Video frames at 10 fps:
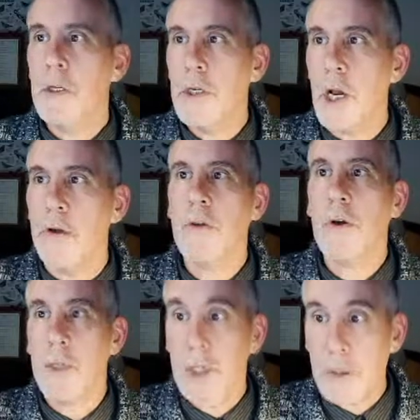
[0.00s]
you know, if you've
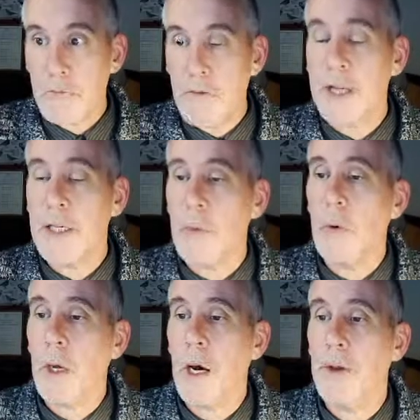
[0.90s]
got this really
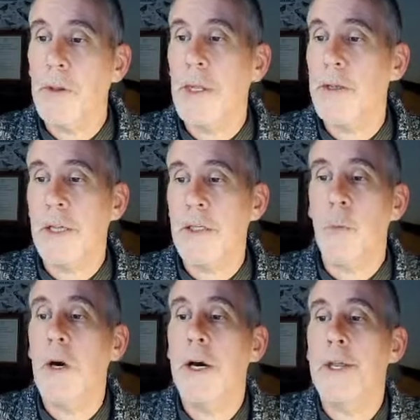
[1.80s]
small garden, then it's
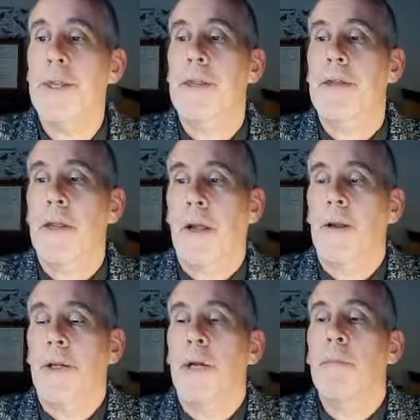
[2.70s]
worth yeah,
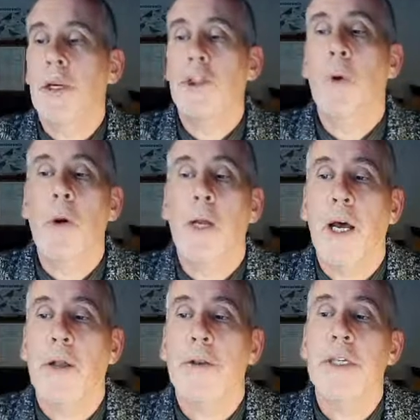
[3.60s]
a much smaller
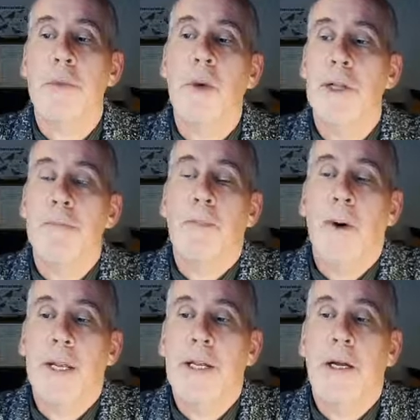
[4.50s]
garden. It's worth
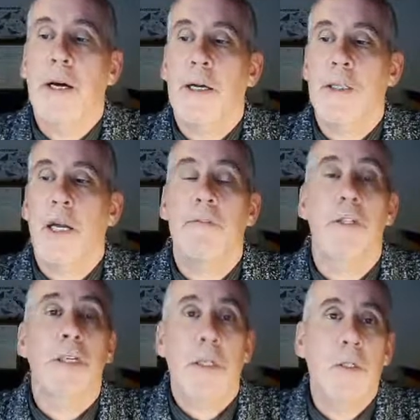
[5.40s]
putting in a hard
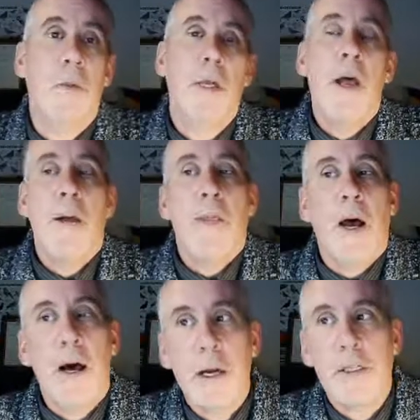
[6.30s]
surface, and it's always the
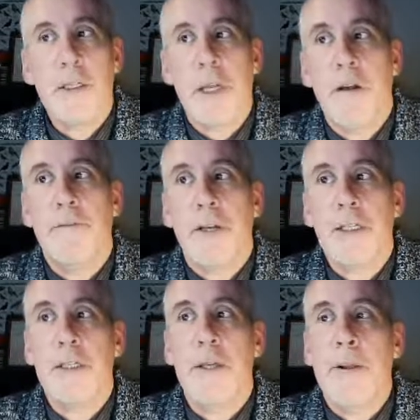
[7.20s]
hard
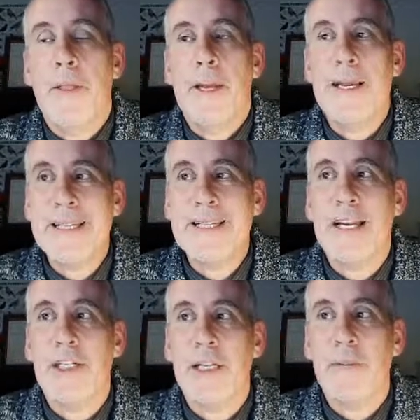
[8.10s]
surface is
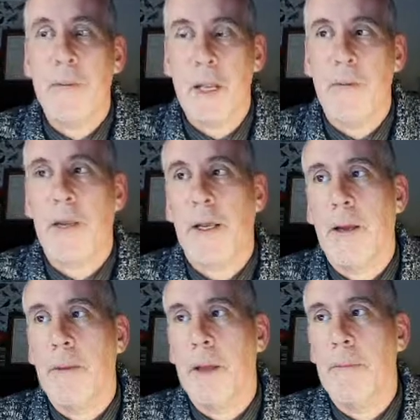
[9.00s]
actually you know like
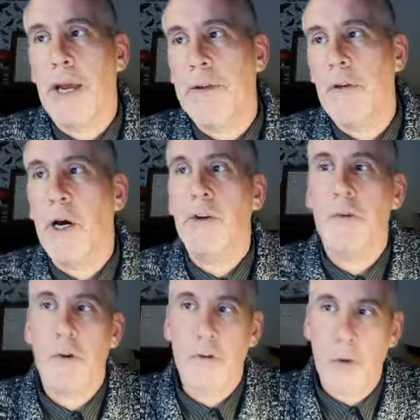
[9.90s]
a, a paved garden
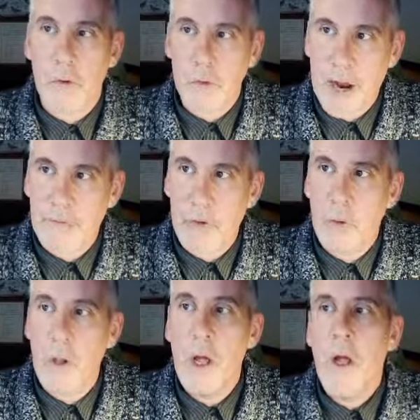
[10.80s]
or, or
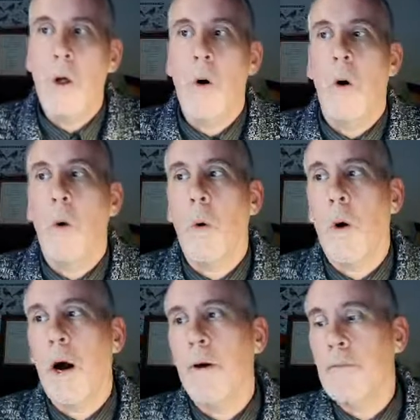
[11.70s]
gravel
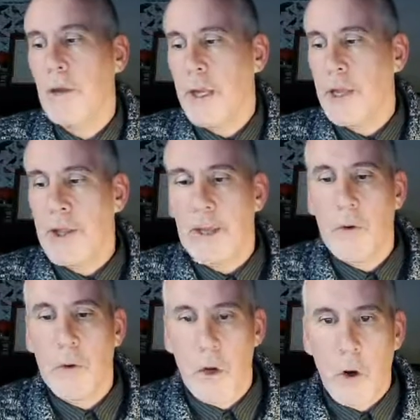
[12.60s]
or I'm looking at a thing
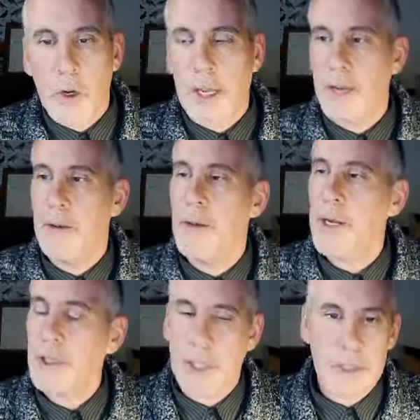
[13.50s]
called hogging.
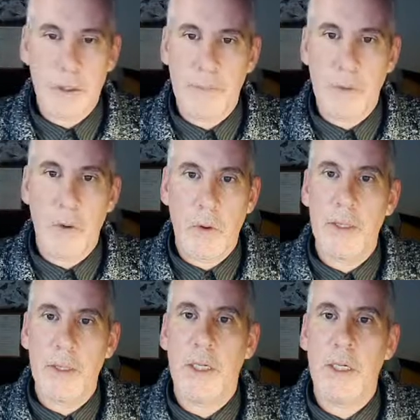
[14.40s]
Actually, that's a good point
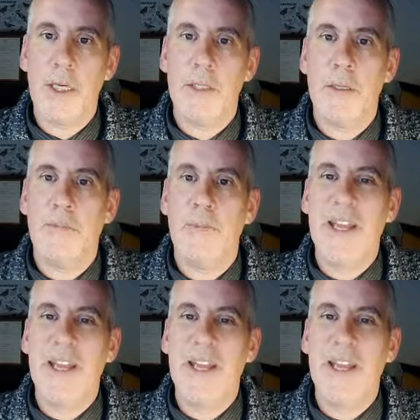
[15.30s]
because I need to